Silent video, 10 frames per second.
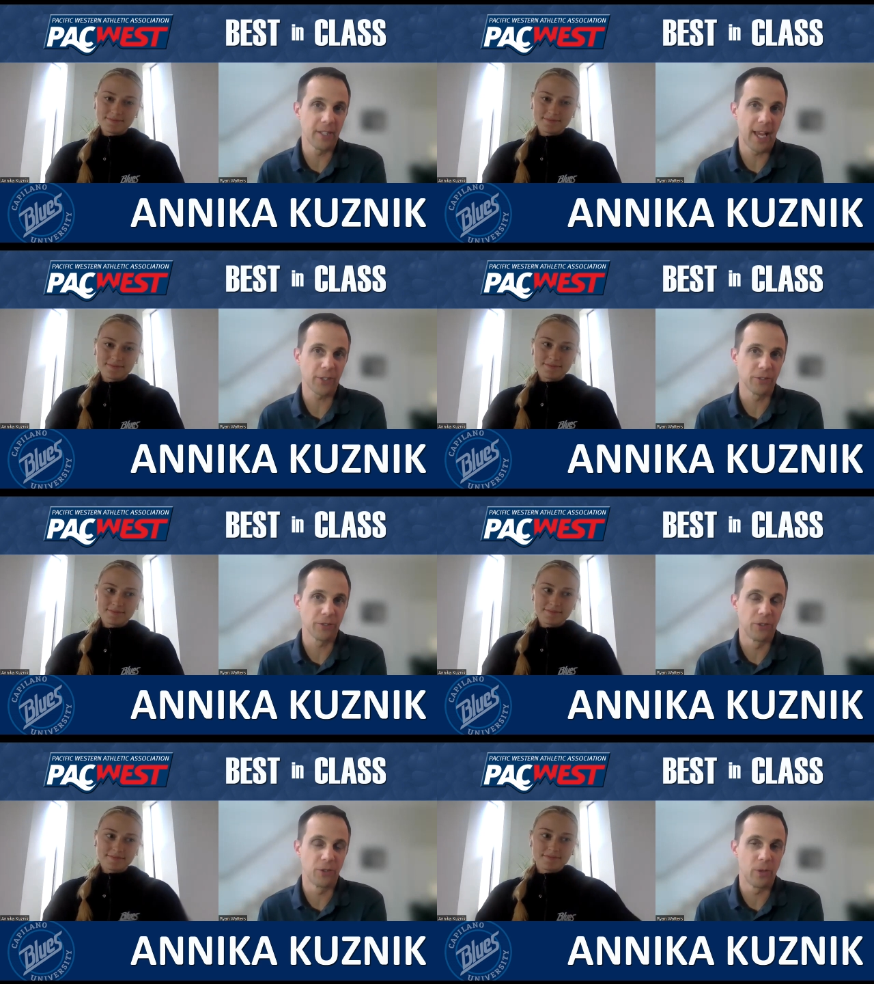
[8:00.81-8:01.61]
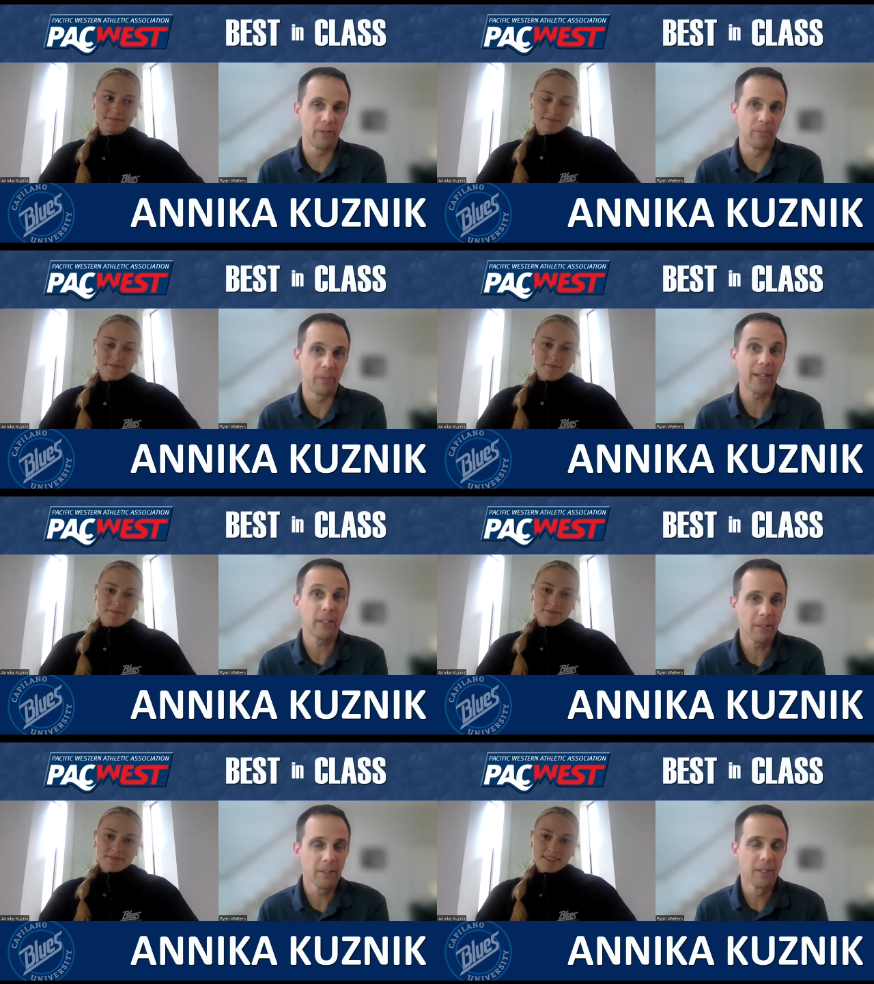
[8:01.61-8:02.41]
Speaker 1: to nationals and do even
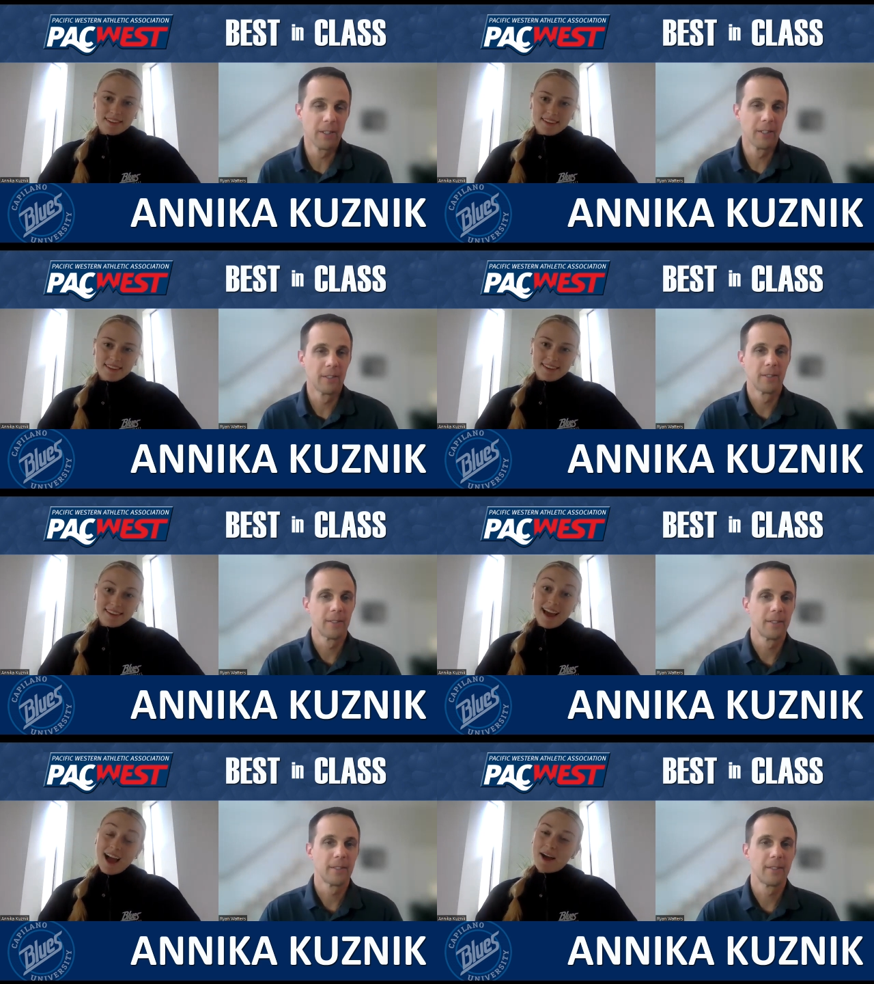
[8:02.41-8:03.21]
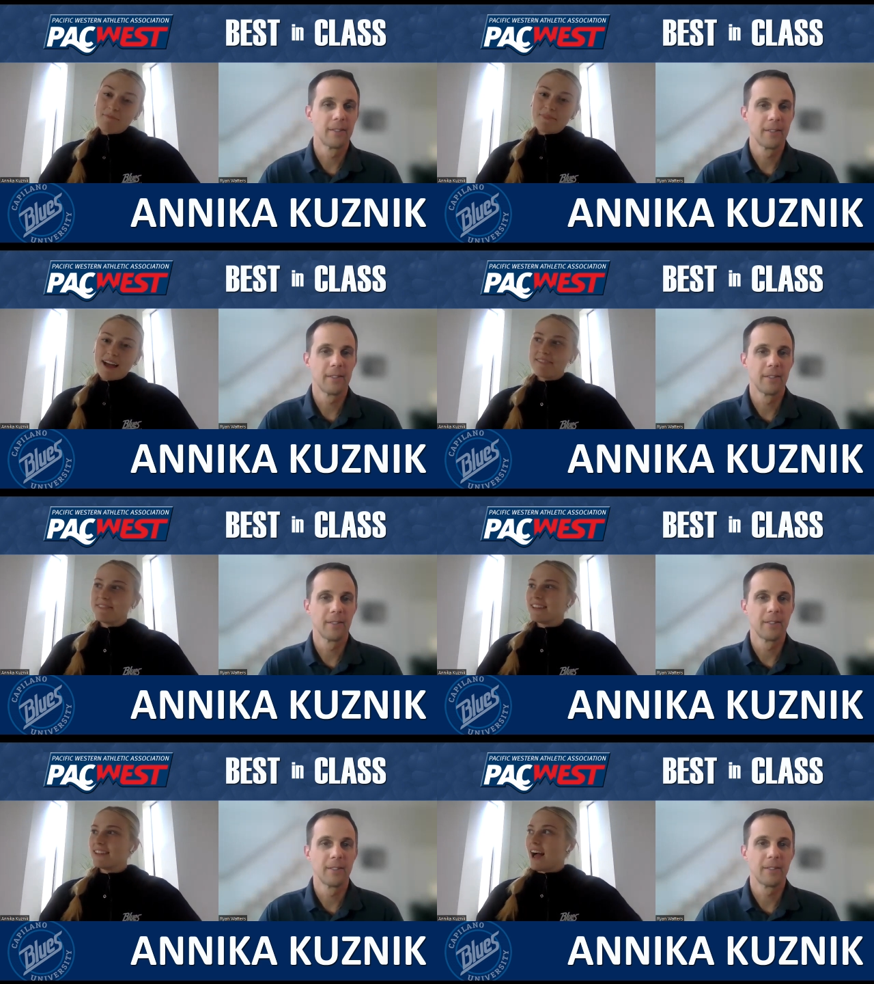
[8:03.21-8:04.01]
better?
Speaker 2: Um, I
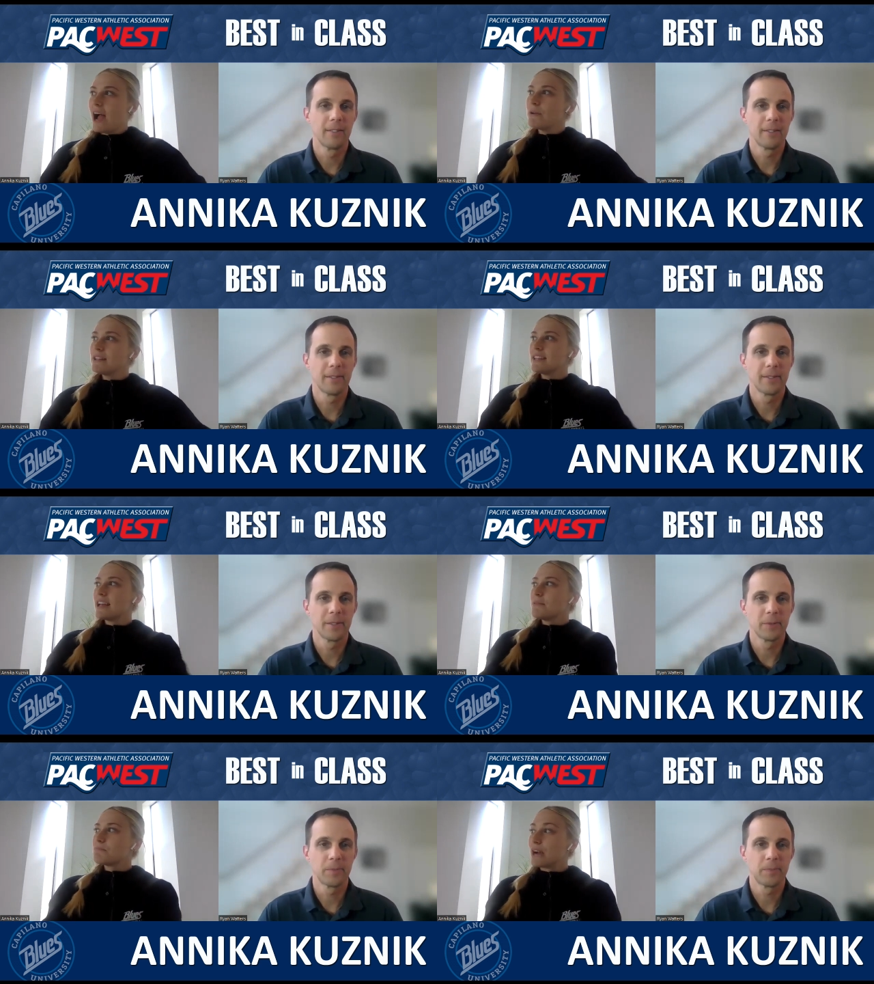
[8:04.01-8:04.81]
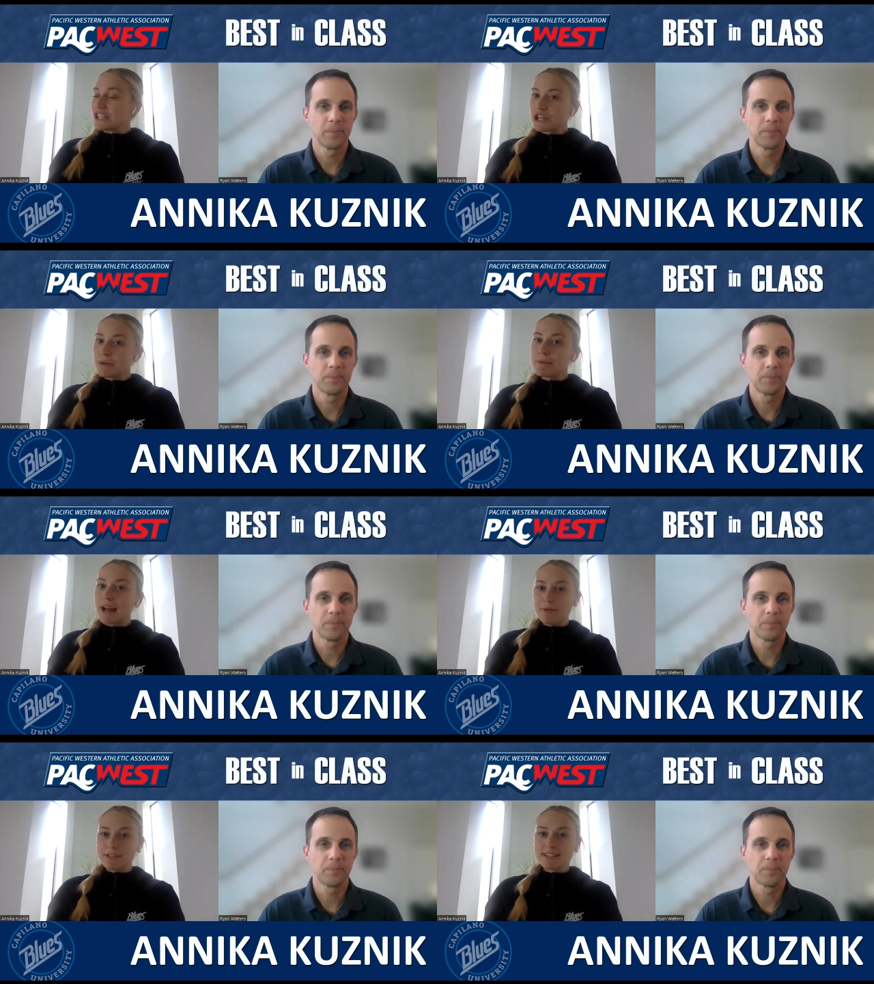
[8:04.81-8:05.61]
feel I wouldn't say pressure, but
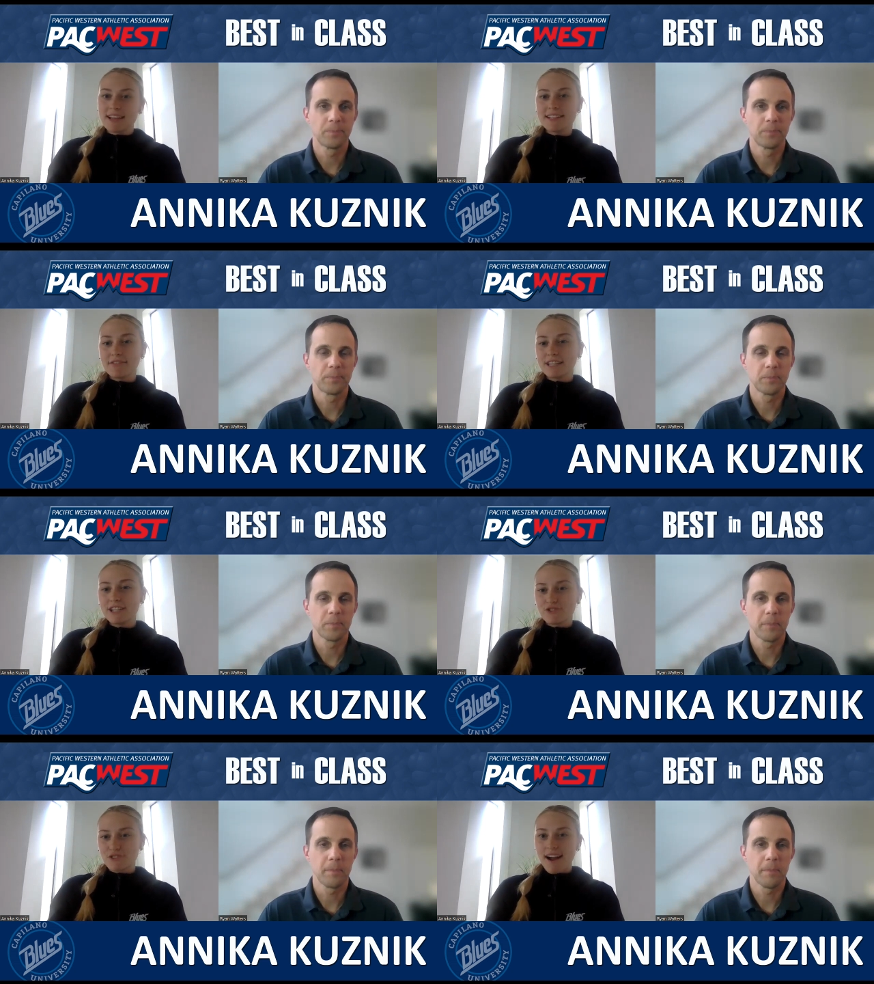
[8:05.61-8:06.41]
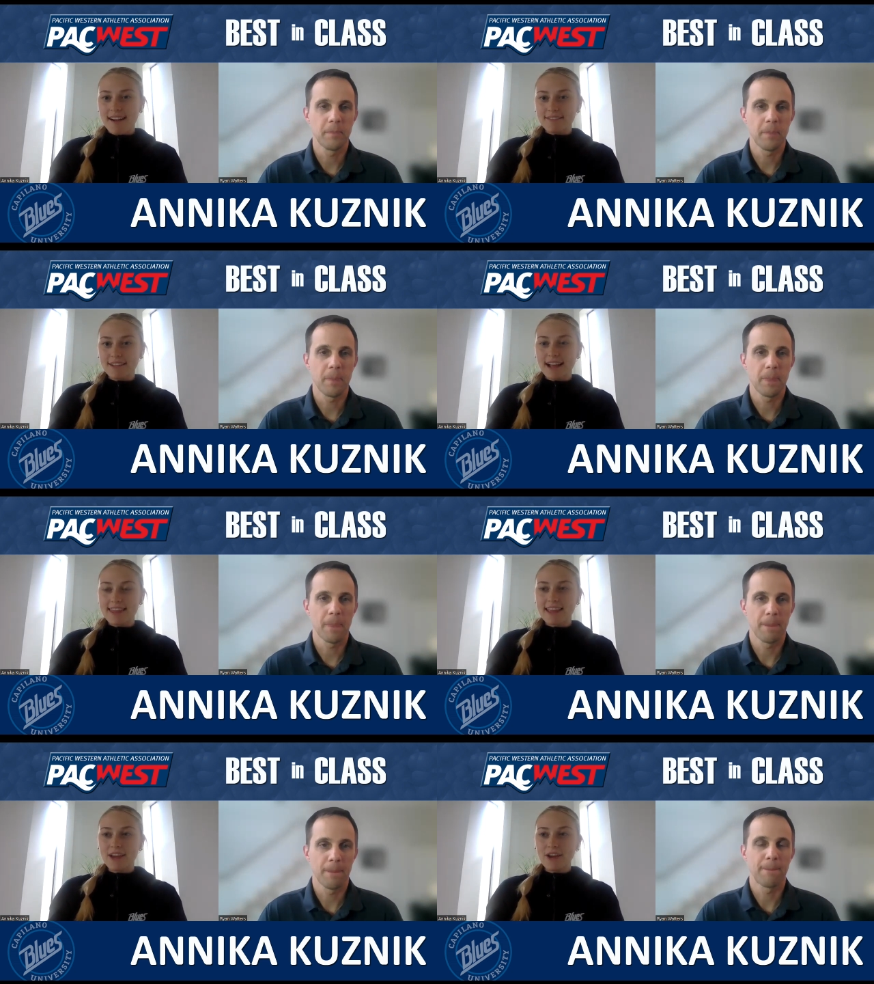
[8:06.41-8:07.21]
I would say definitely a drive. Like I
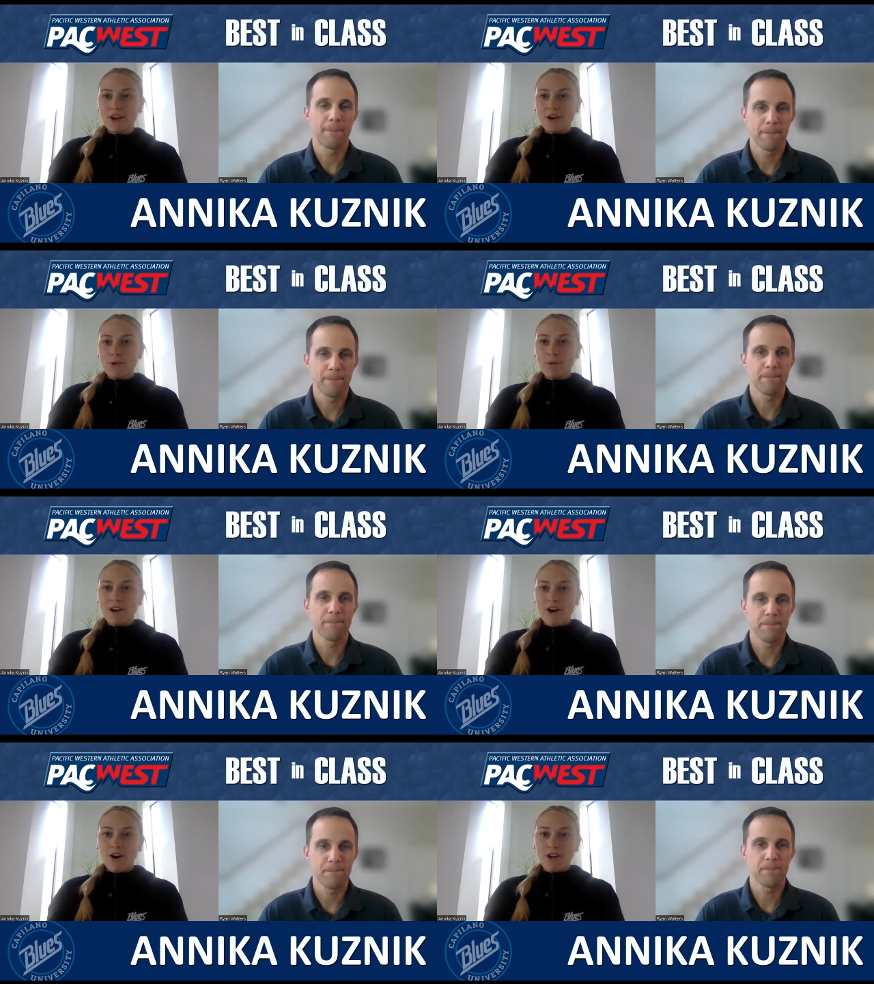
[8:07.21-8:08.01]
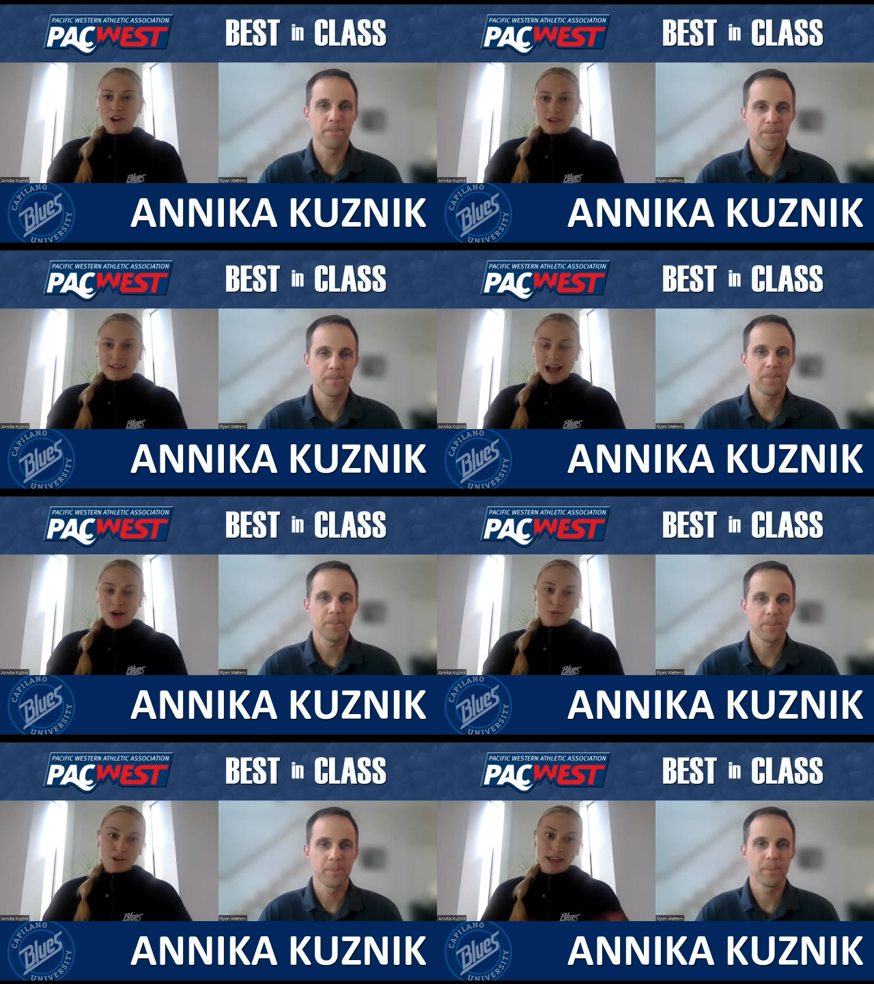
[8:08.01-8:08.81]
think we all are
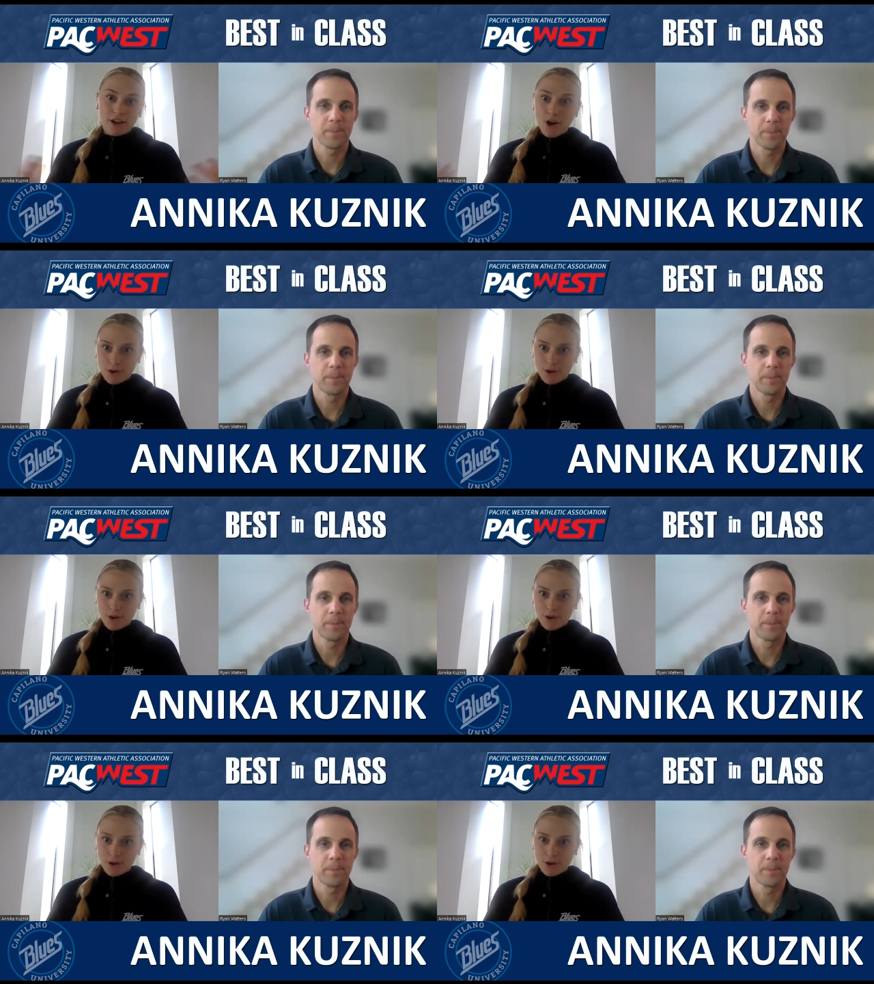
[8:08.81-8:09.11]
now we're like,